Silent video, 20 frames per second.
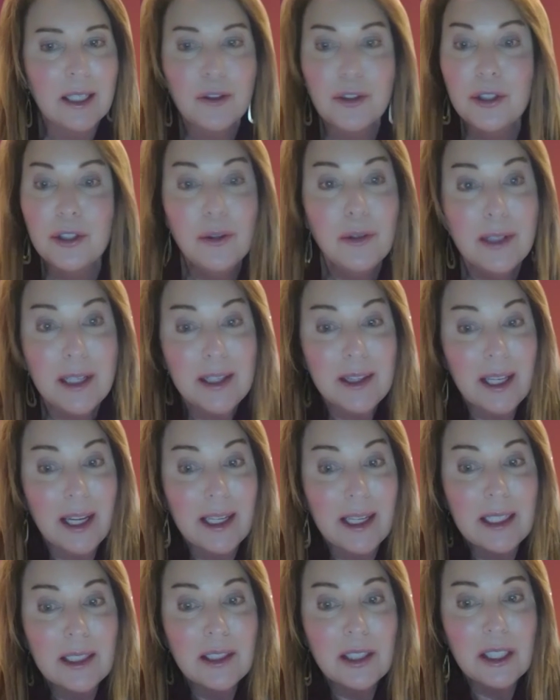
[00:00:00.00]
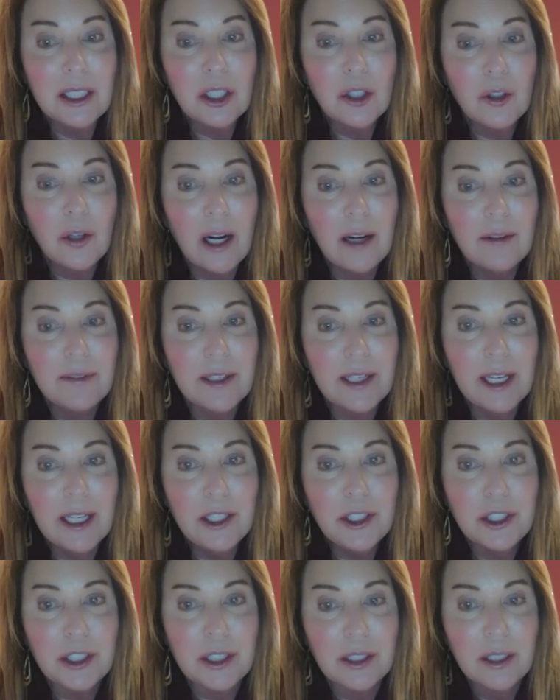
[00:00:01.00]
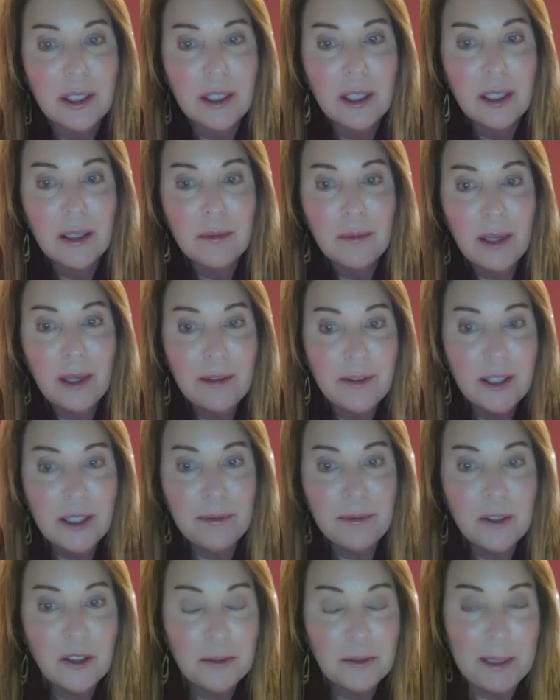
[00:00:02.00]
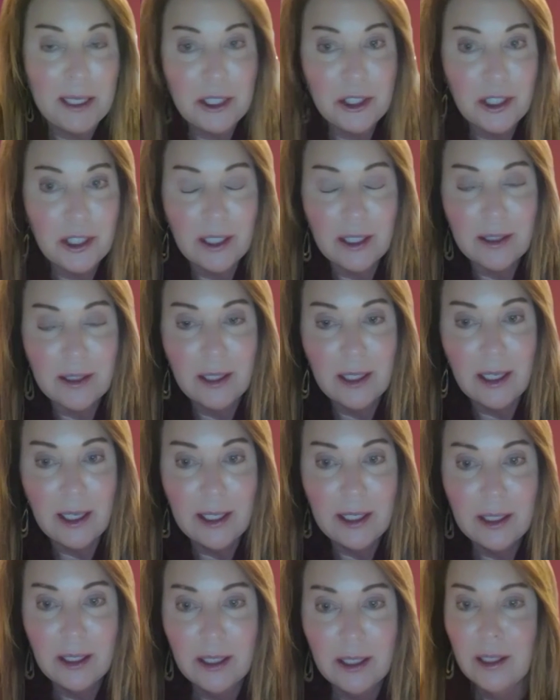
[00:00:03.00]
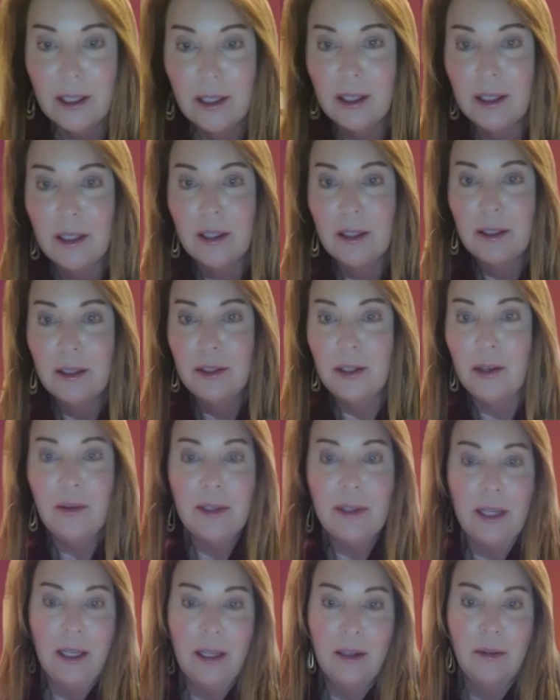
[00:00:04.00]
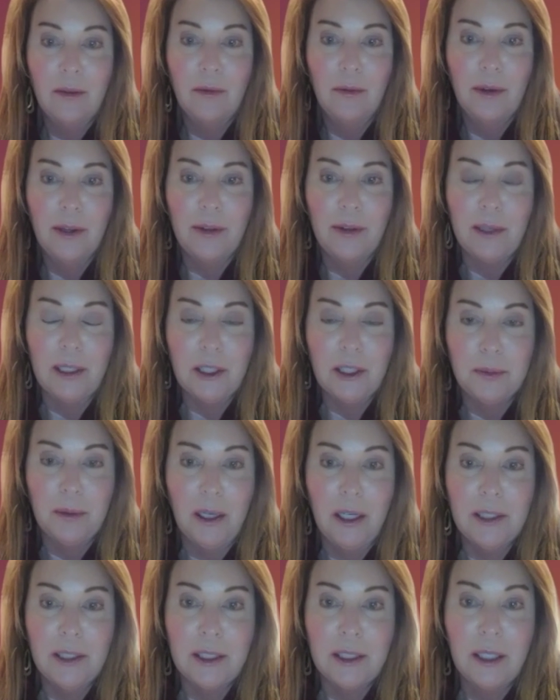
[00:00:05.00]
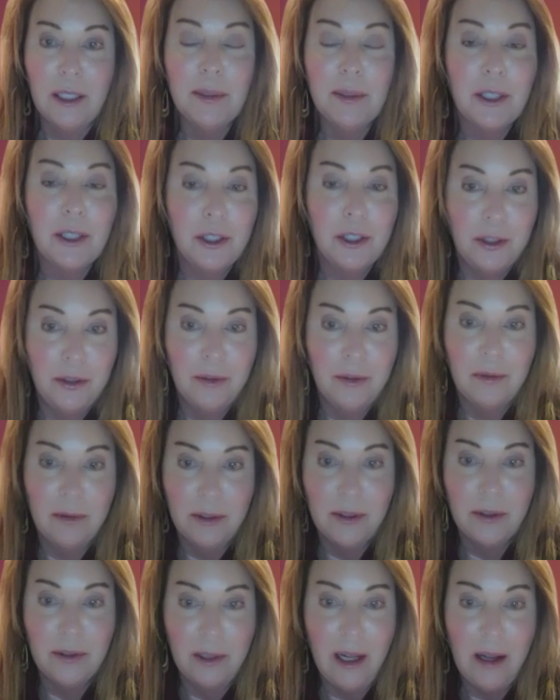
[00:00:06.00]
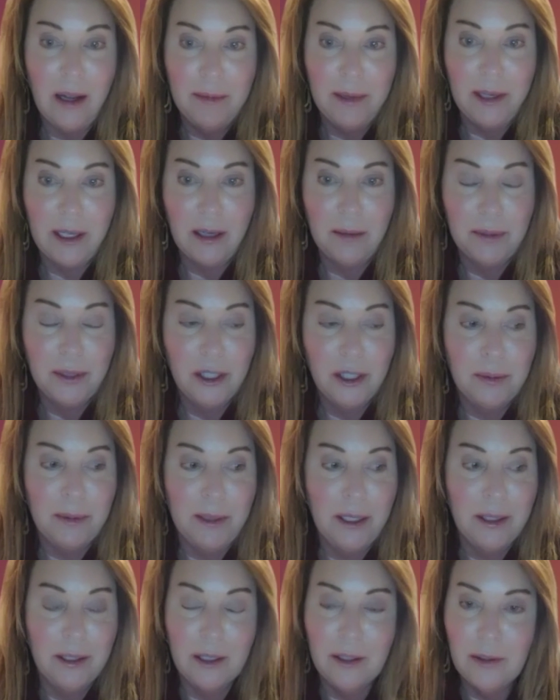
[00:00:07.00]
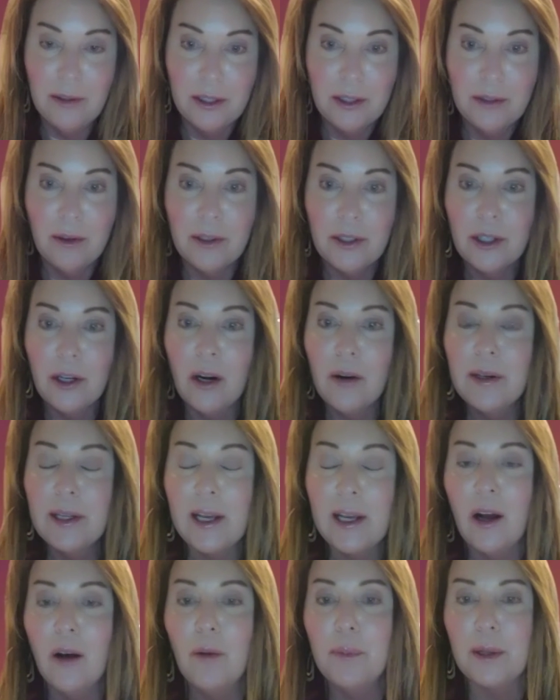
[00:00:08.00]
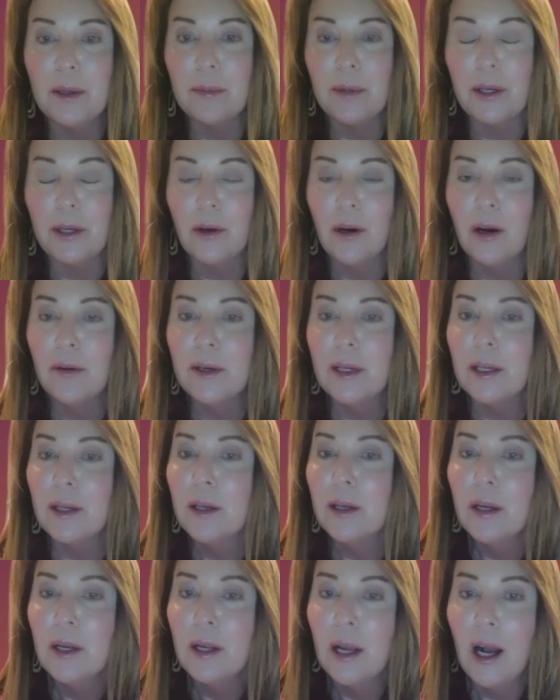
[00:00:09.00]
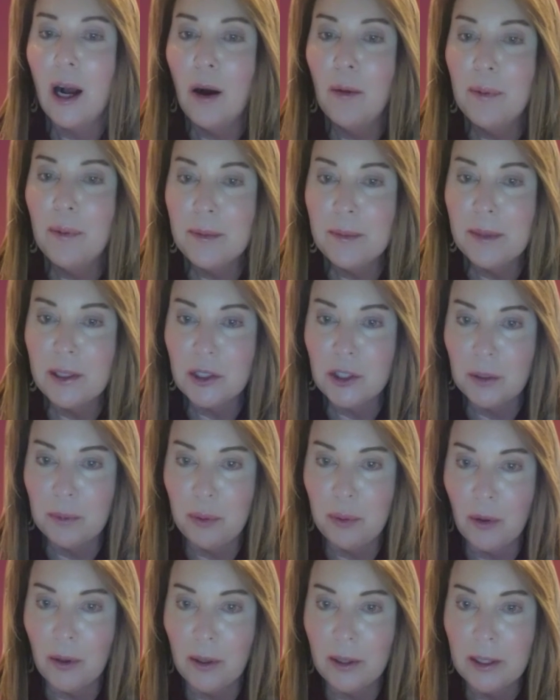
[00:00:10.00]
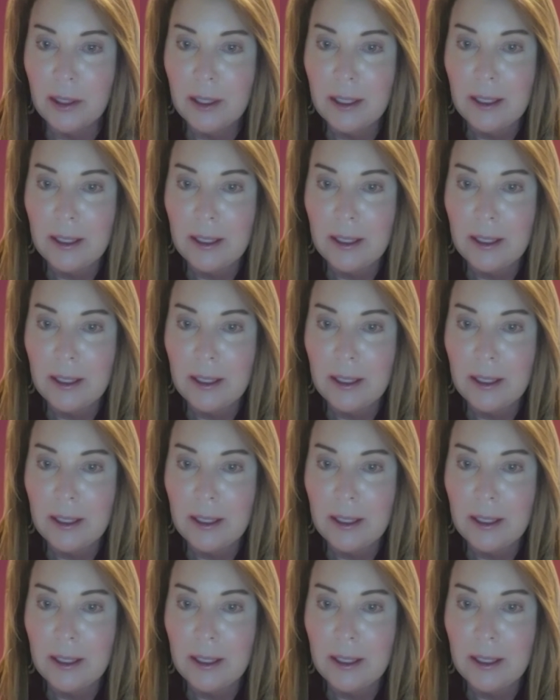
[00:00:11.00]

do get that instant gratification. My very first paycheck that I donate with reciprocity, because you let me and I'm participating, you're already helping me. You're already helping me support,